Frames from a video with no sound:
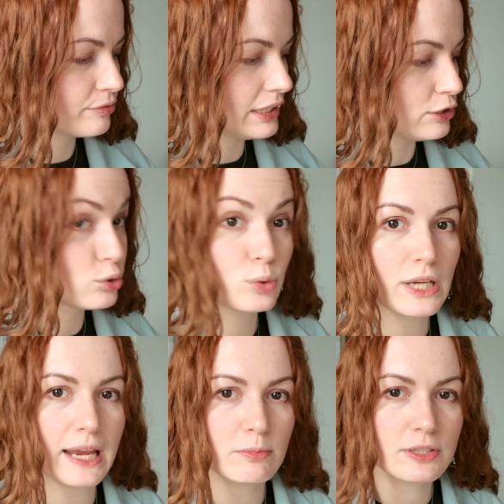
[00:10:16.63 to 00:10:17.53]
in 2
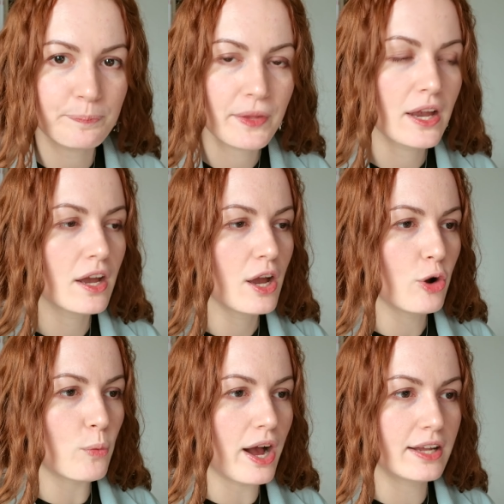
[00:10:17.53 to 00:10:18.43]
games.
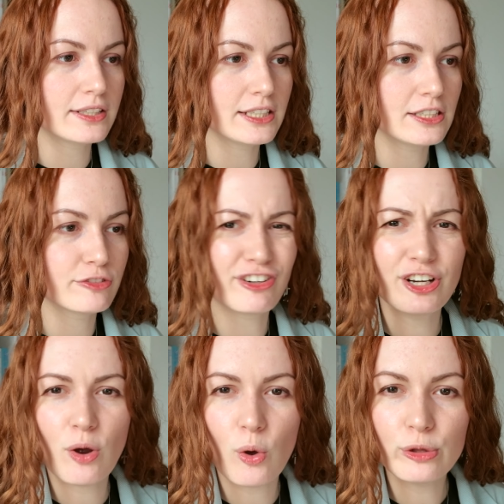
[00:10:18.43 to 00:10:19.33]
One is
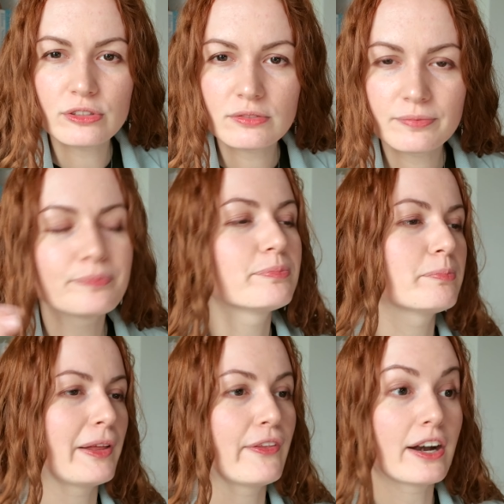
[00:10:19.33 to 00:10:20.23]
very old,
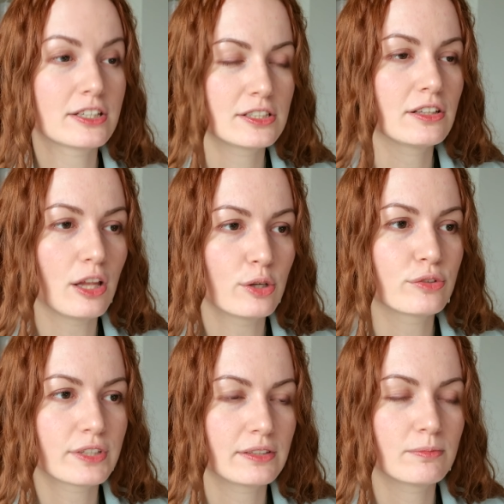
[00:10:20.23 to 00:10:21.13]
but there are still a lot
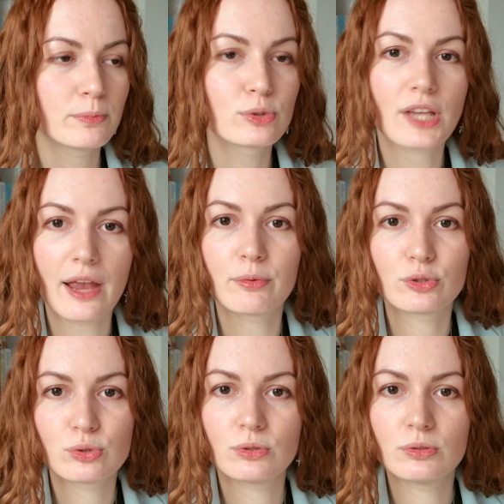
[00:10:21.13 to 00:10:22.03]
of books I
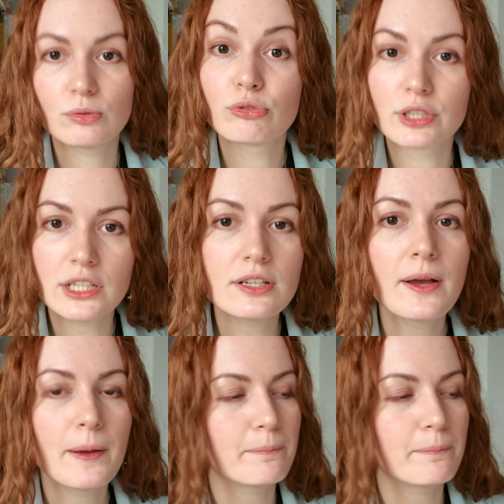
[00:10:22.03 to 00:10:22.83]
want to read.